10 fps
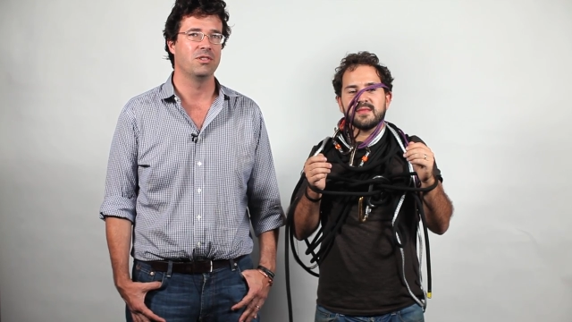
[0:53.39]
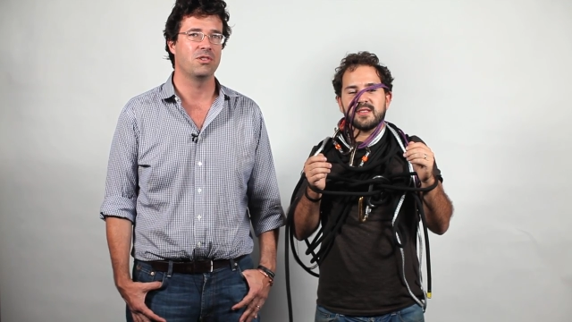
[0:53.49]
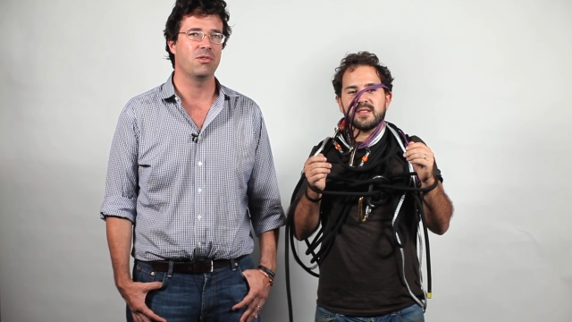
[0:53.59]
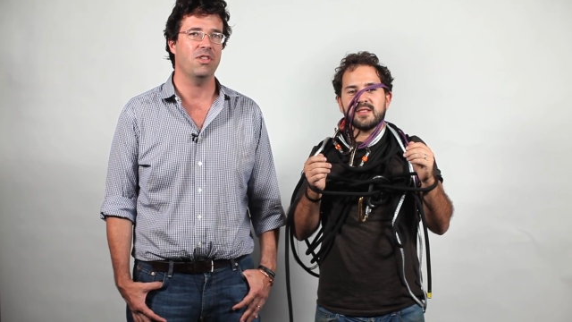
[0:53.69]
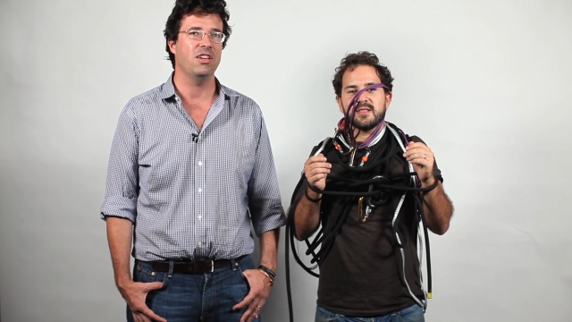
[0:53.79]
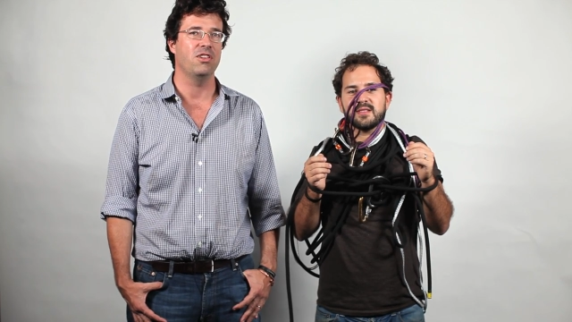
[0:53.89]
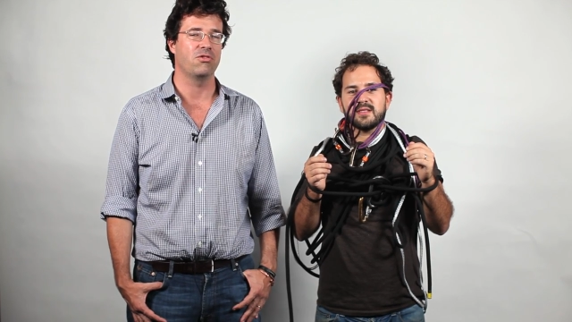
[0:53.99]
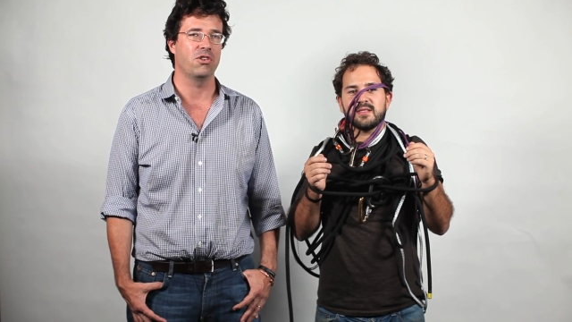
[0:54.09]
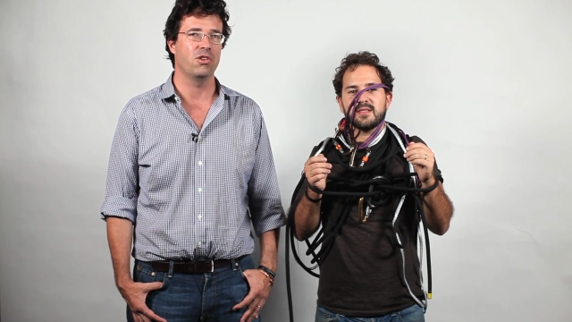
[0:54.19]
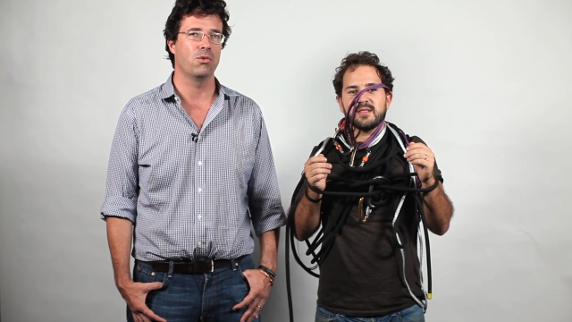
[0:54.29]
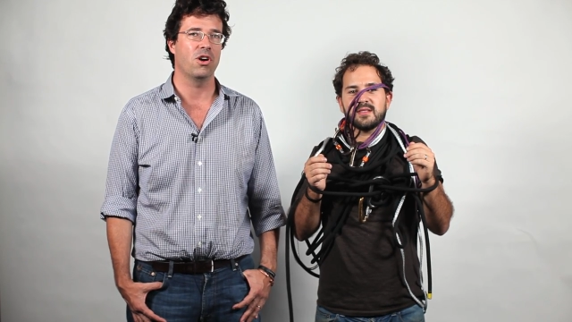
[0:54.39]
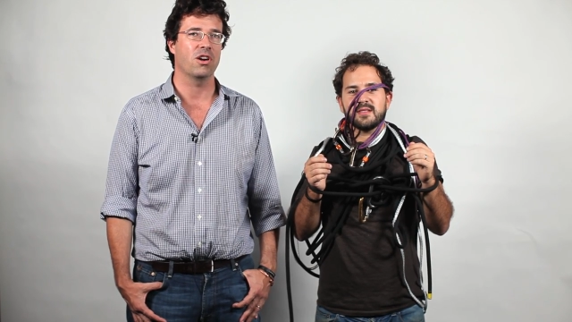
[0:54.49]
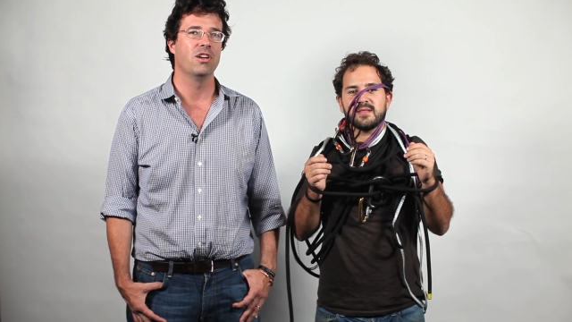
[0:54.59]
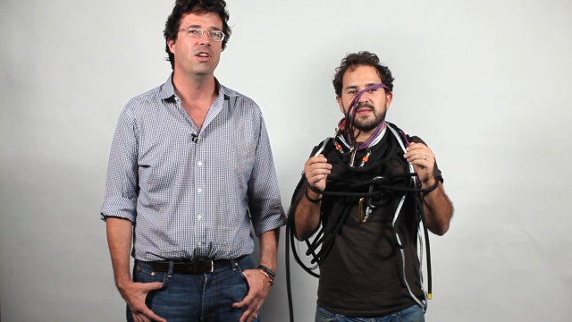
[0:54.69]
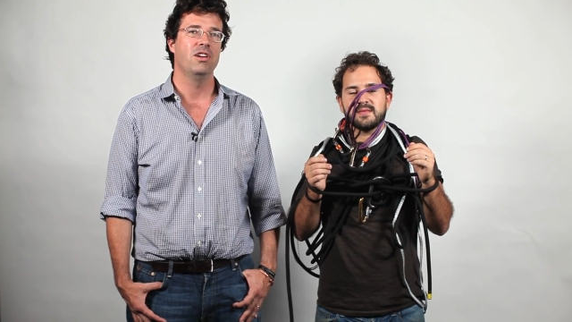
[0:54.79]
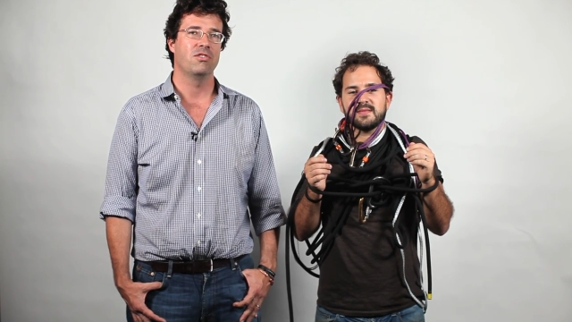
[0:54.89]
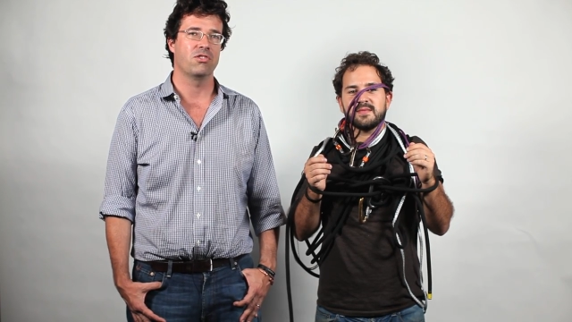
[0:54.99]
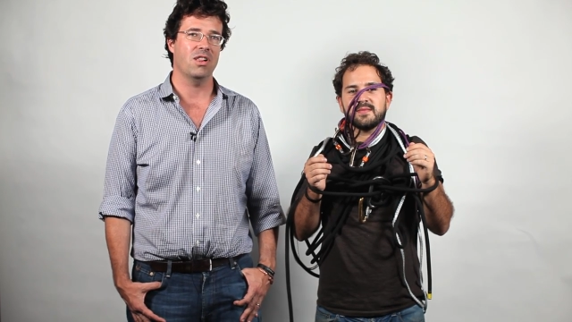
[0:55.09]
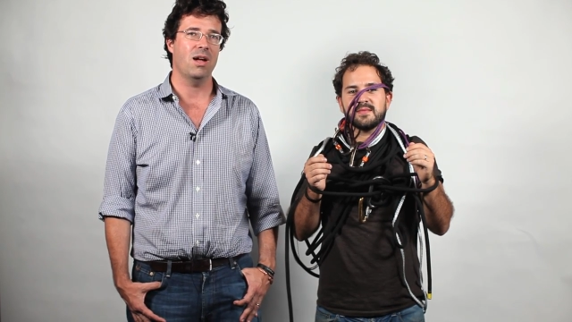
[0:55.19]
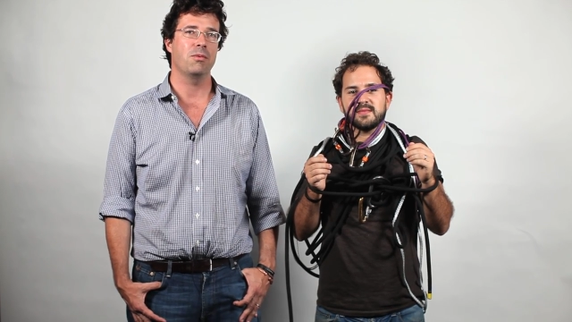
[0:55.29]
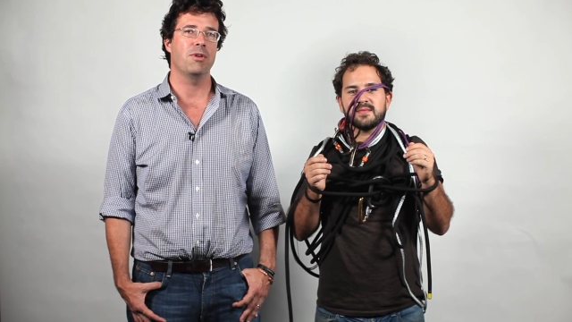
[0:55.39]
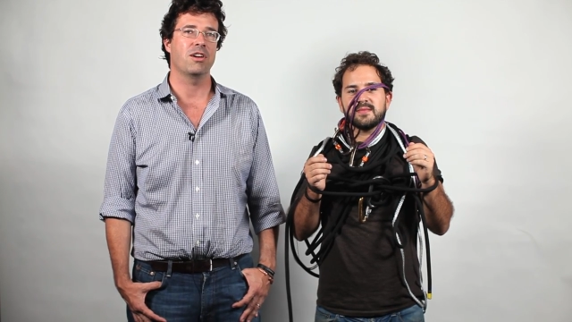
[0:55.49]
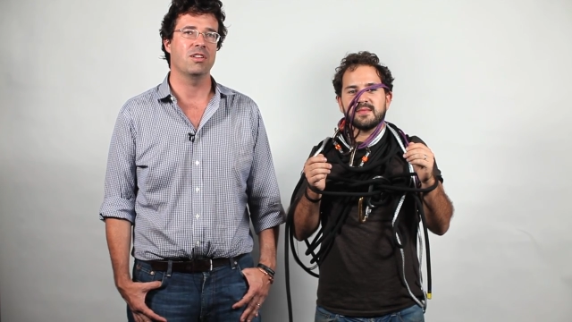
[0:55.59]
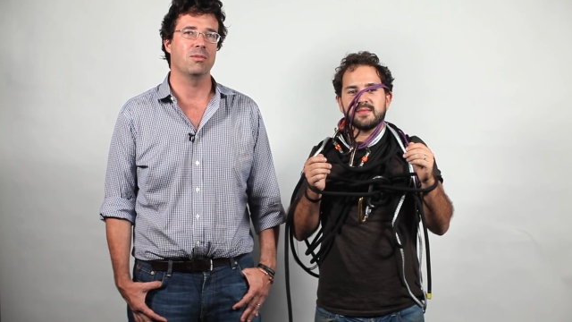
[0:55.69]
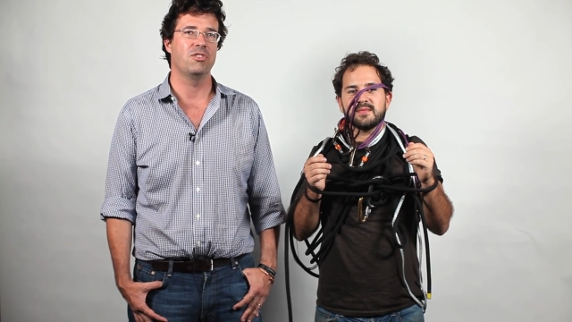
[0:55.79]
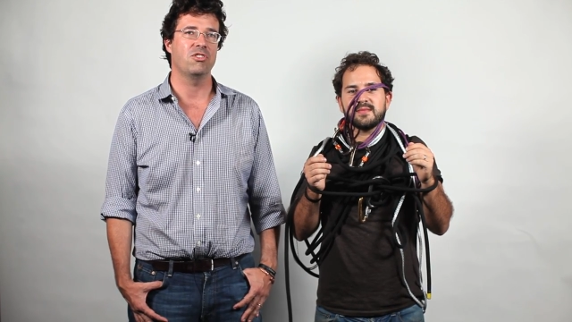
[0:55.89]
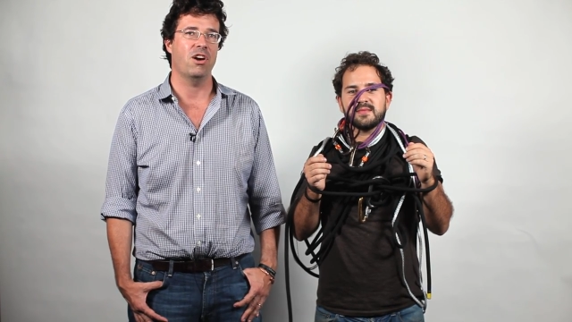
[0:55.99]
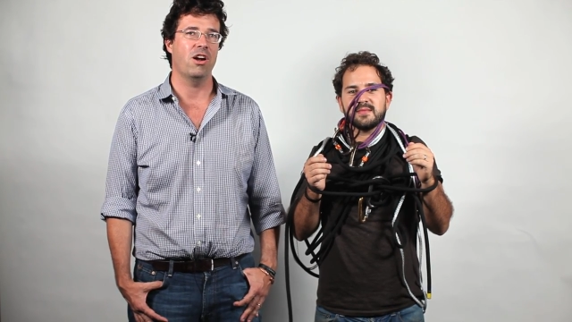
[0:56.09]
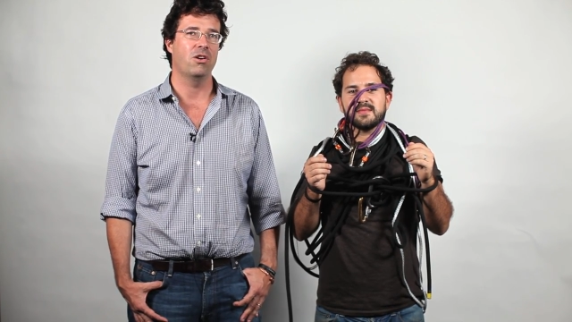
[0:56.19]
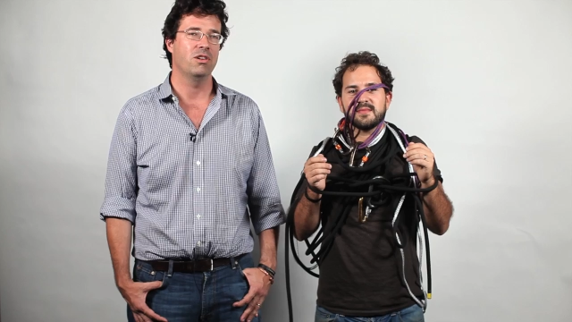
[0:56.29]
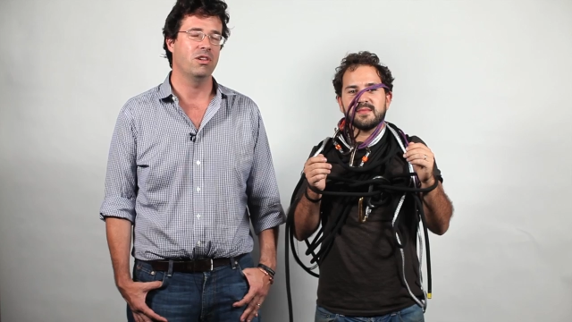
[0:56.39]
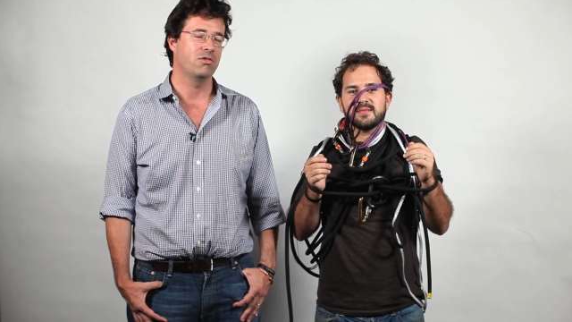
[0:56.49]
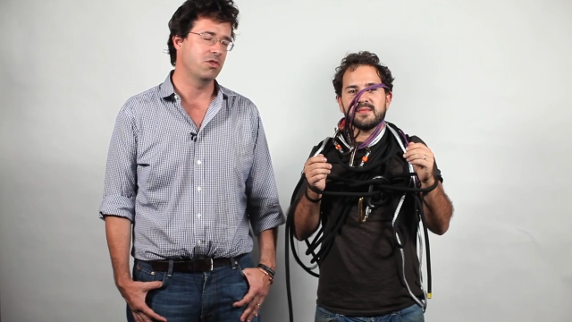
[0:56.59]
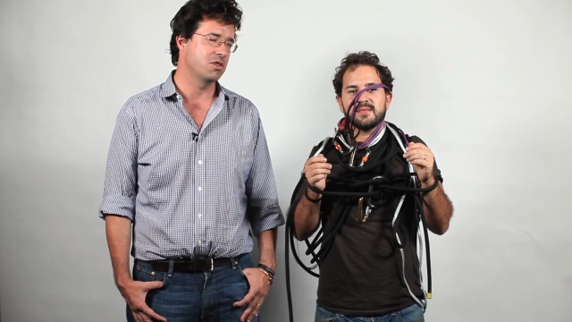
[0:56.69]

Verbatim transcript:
Speaker 1: So thank you for your work, for climbing Mount Kilimanjaro, and for